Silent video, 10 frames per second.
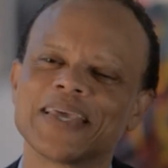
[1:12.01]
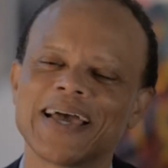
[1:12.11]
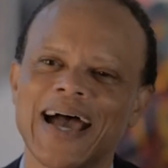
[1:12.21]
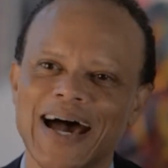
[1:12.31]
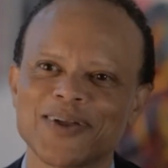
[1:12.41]

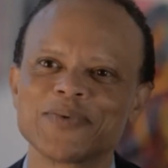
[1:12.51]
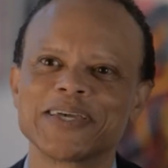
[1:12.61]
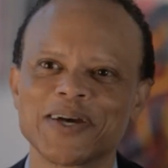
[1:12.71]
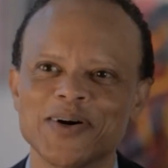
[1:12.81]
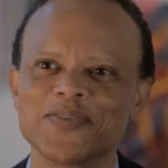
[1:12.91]
How do we
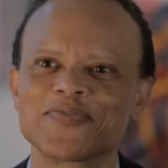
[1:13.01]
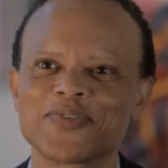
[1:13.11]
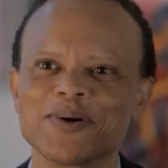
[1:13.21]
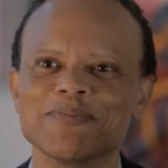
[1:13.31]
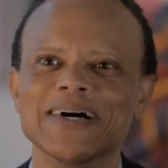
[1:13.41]
go
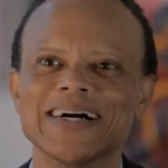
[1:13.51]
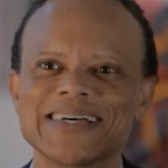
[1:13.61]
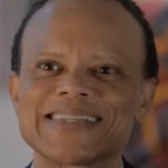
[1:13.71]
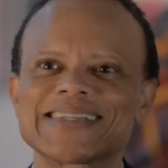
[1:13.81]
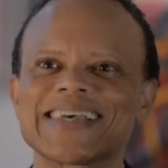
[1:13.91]
from
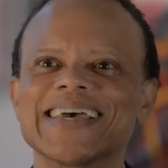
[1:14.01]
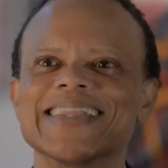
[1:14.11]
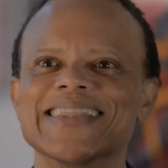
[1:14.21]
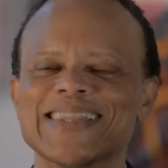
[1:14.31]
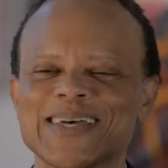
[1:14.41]
us
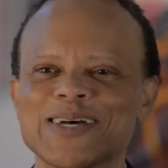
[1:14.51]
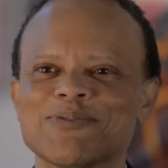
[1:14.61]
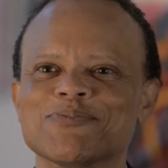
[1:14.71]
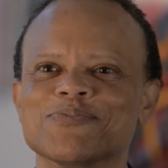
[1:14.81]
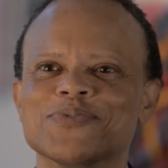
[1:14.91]
and
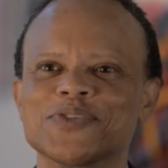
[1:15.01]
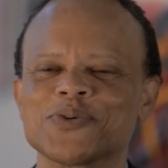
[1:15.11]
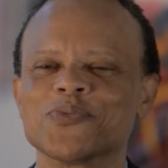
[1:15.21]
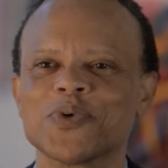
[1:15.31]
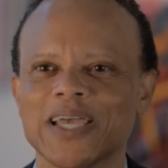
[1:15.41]
them
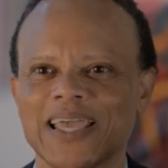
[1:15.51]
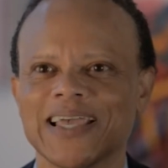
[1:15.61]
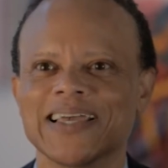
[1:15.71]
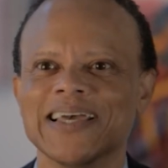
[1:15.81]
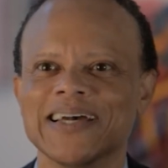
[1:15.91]
to we?
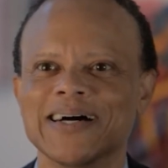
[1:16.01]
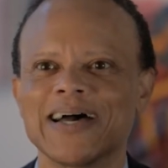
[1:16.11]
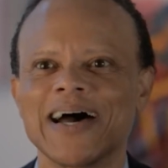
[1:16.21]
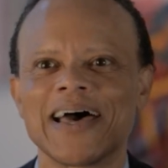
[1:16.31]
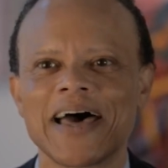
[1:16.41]

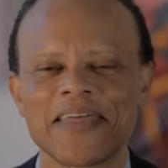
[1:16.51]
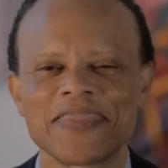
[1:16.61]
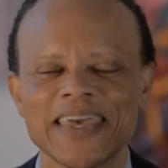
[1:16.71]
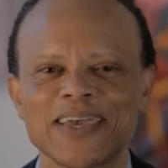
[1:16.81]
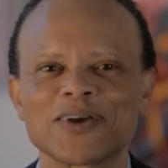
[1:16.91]
I
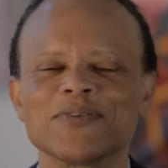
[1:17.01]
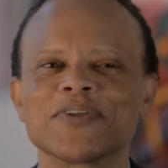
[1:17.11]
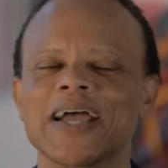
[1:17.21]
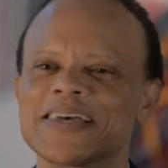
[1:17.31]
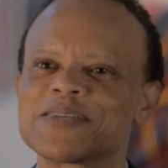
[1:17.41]
think
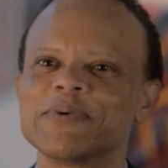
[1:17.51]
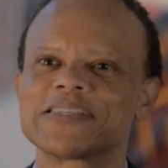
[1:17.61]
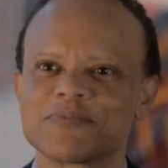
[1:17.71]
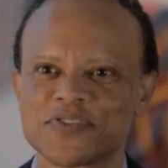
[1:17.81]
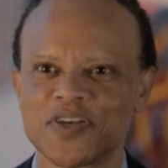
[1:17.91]
there has to be
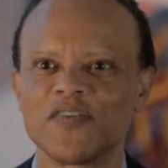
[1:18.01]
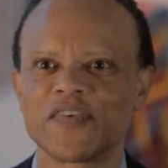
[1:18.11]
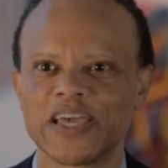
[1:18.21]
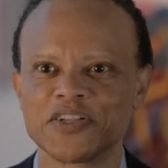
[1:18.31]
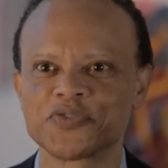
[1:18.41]
some
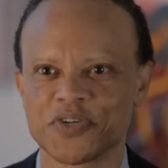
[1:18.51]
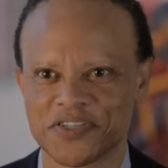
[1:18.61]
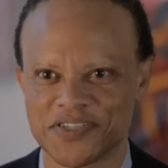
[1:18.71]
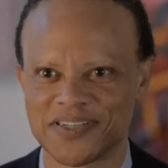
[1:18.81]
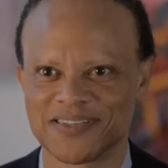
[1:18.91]

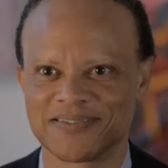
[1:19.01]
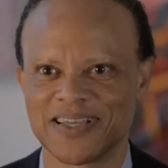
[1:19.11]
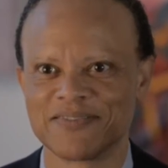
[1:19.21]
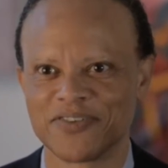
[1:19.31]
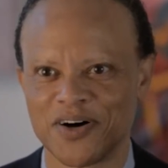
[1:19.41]
self-interest
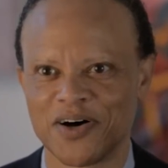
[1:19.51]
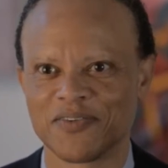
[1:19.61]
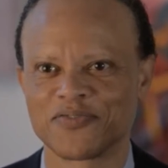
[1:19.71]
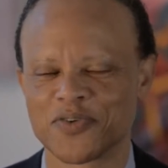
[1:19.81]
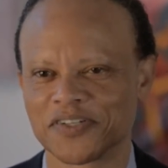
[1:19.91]

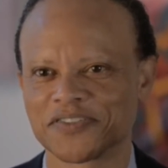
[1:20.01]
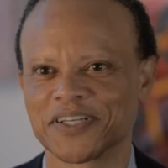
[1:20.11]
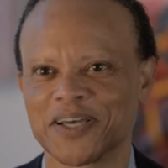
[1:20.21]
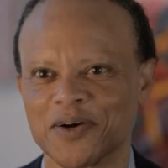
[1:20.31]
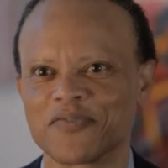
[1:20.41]
involved for us to
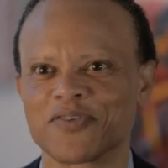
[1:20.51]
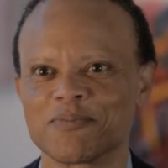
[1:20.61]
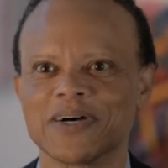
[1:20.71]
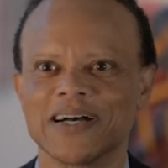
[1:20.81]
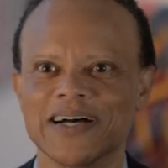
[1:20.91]
go
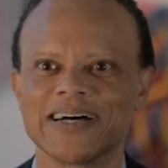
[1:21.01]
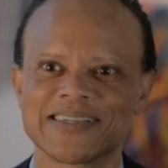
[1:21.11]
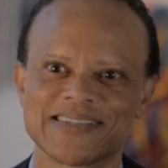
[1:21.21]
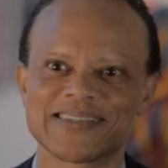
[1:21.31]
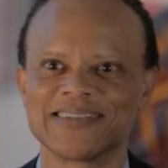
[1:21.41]
from
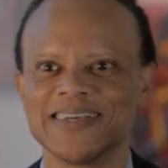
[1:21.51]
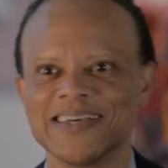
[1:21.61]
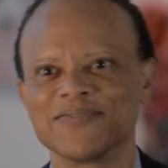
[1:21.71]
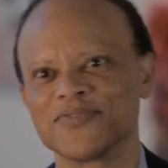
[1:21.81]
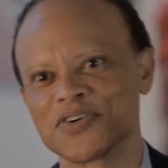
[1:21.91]
us
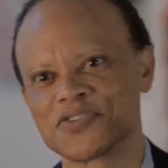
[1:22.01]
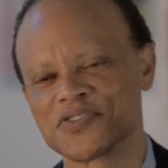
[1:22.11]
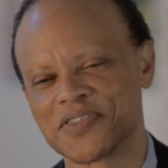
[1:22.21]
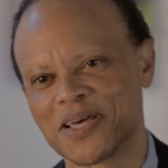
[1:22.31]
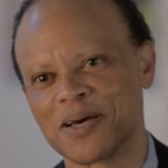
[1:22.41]

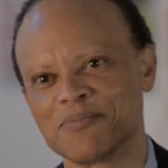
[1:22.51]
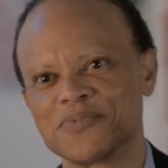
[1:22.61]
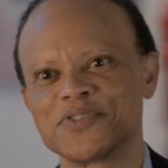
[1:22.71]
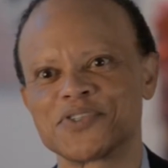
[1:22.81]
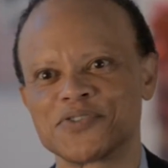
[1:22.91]
versus them
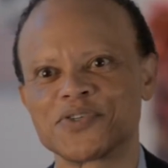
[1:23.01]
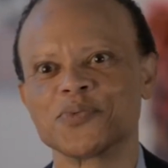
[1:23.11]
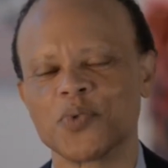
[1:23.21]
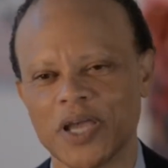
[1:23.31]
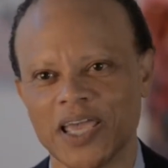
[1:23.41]
to
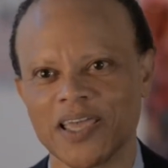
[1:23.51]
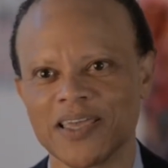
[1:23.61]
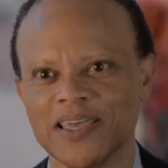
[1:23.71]
we.